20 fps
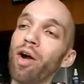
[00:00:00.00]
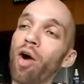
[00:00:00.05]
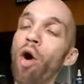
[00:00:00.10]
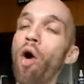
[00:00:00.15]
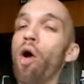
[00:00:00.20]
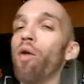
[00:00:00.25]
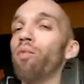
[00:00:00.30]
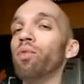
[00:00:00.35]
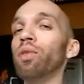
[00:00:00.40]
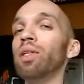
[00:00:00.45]

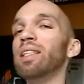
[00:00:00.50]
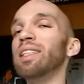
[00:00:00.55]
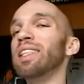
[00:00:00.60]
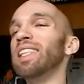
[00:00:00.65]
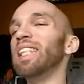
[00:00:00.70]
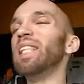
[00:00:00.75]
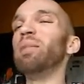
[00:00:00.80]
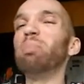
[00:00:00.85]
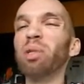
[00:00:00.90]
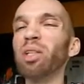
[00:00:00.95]
all the
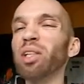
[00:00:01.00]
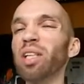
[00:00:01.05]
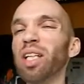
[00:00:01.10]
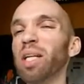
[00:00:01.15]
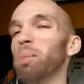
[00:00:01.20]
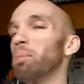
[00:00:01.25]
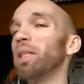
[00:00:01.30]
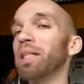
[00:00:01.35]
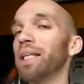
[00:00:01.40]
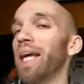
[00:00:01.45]
deeper
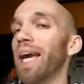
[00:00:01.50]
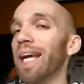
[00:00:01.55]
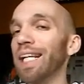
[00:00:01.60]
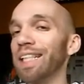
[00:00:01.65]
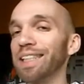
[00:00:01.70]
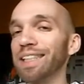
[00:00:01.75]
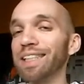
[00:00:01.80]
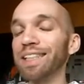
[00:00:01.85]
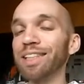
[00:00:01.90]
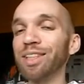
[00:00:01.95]

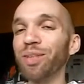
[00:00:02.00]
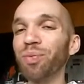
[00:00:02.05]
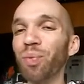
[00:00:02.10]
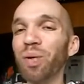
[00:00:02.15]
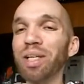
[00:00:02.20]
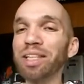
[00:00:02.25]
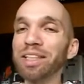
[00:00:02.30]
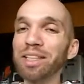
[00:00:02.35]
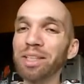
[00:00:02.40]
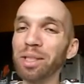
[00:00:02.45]
implications of
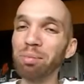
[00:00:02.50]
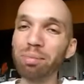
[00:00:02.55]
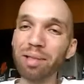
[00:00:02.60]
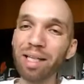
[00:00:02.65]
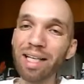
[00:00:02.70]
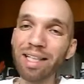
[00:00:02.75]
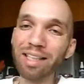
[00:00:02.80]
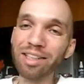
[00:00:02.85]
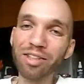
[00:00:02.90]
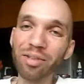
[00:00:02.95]
what took
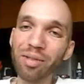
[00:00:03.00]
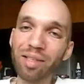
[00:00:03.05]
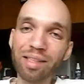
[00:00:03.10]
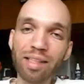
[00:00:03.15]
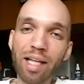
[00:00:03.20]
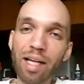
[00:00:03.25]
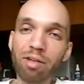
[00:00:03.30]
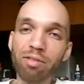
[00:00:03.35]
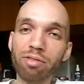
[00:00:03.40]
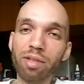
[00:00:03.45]
place during
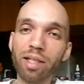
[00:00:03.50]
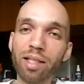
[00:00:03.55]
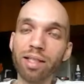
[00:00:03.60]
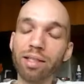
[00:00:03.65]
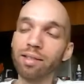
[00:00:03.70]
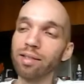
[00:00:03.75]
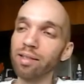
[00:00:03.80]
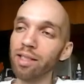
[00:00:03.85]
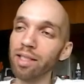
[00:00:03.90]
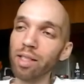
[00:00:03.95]
that
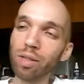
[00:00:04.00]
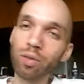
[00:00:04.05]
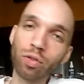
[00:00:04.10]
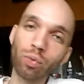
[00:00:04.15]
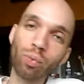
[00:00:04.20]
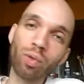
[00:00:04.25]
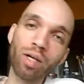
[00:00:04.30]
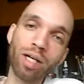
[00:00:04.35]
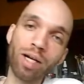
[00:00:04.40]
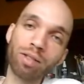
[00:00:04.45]
event
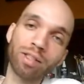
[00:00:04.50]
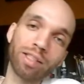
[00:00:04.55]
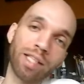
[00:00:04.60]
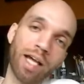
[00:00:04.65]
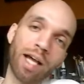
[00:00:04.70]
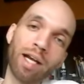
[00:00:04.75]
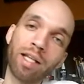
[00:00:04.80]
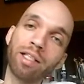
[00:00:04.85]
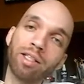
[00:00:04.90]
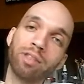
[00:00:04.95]
elsewhere
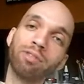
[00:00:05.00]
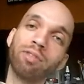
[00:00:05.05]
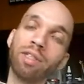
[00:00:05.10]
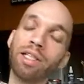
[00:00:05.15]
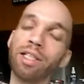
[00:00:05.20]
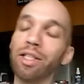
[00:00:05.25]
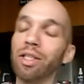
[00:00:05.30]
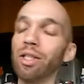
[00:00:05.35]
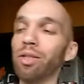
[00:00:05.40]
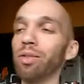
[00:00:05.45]
outside of this
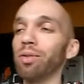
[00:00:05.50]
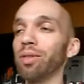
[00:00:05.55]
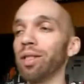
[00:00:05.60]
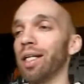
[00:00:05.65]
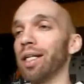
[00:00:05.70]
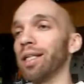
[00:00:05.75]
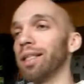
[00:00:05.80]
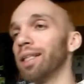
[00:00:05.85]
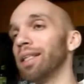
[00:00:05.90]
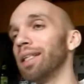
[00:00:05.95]
video.
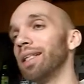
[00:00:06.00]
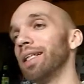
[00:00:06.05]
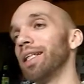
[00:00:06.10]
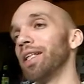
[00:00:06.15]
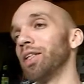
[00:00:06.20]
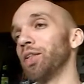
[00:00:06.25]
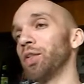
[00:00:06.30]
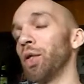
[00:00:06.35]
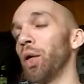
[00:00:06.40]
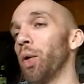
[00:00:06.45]
Okay,
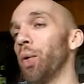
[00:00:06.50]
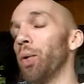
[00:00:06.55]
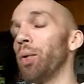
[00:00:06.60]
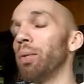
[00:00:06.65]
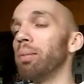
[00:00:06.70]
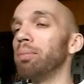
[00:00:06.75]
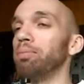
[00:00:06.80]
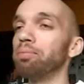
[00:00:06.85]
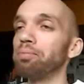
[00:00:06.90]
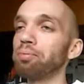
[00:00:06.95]

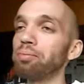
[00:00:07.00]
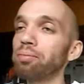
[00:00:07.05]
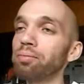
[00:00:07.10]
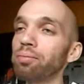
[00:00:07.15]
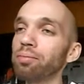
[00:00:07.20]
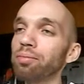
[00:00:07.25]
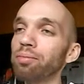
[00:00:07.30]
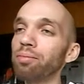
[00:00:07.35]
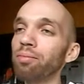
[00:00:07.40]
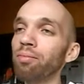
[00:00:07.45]
so,
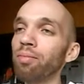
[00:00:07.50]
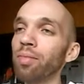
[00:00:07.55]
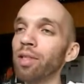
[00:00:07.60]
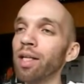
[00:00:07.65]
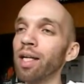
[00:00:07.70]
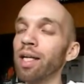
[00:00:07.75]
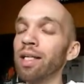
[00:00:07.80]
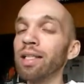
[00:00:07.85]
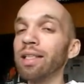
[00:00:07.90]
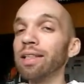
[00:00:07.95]

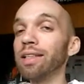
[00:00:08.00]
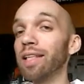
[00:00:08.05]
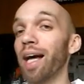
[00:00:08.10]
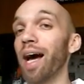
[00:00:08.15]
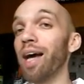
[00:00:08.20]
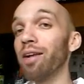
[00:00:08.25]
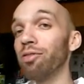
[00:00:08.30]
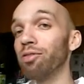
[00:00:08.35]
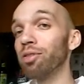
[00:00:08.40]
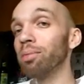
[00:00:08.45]
and
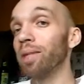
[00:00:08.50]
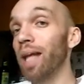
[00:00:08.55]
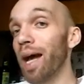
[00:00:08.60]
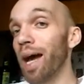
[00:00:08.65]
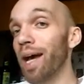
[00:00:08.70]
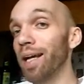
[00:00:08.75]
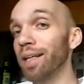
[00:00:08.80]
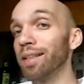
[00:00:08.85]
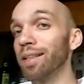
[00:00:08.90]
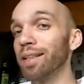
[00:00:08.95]
aside from
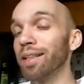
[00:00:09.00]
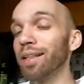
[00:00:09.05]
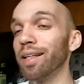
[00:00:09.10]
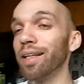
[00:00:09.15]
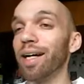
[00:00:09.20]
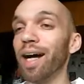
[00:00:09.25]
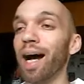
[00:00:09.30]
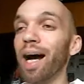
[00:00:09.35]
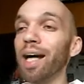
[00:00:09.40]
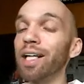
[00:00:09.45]
that,
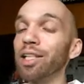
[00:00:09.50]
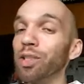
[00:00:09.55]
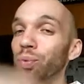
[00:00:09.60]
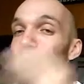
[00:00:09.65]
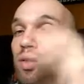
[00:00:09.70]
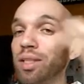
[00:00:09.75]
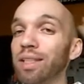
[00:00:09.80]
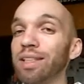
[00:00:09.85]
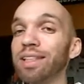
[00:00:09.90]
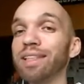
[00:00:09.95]
I just
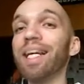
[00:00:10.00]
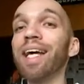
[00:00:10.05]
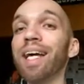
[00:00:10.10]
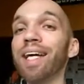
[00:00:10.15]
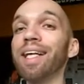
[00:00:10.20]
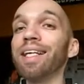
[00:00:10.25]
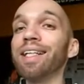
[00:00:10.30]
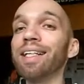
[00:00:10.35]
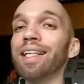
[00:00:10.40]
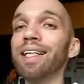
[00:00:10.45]
want to
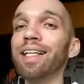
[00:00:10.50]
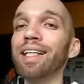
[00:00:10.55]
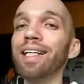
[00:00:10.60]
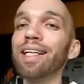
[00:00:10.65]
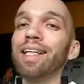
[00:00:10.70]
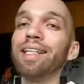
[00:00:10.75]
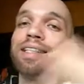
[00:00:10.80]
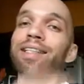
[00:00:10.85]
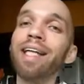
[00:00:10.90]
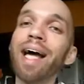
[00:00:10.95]
say
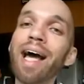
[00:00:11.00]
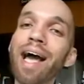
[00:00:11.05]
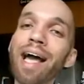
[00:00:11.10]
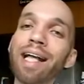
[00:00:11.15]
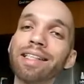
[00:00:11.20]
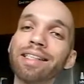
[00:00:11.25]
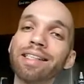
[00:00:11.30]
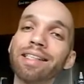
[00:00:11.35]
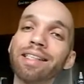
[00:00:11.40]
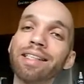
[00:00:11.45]

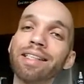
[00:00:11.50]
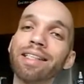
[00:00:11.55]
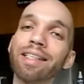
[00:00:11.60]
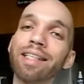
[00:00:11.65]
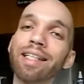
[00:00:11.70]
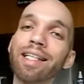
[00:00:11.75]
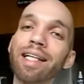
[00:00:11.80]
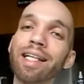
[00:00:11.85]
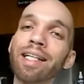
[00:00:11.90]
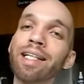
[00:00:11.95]
that
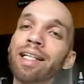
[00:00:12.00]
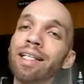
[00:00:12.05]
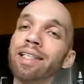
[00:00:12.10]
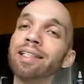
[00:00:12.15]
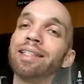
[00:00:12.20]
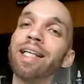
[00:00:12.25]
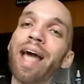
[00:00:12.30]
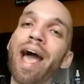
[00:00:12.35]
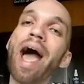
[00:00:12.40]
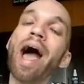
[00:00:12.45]
it
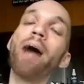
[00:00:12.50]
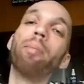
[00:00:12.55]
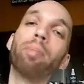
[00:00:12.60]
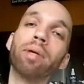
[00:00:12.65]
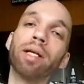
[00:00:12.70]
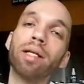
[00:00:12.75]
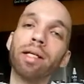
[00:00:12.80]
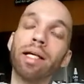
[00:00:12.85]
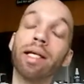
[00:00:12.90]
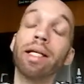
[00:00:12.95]
is
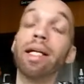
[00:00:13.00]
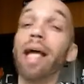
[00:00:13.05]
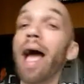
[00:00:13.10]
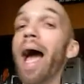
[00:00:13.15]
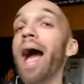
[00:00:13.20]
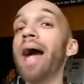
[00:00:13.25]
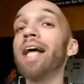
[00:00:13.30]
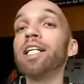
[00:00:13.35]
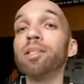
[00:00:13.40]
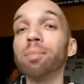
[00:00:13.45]
happening. It
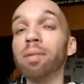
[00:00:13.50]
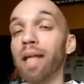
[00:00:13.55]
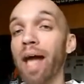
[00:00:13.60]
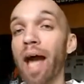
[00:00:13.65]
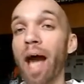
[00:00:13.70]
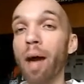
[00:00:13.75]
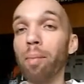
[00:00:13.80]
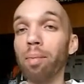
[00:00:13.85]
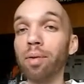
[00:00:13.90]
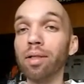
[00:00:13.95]
has been
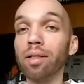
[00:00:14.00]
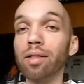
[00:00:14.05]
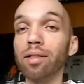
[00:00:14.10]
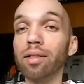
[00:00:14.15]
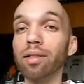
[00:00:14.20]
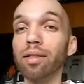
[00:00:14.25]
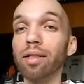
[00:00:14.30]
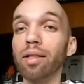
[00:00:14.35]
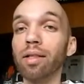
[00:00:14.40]
happening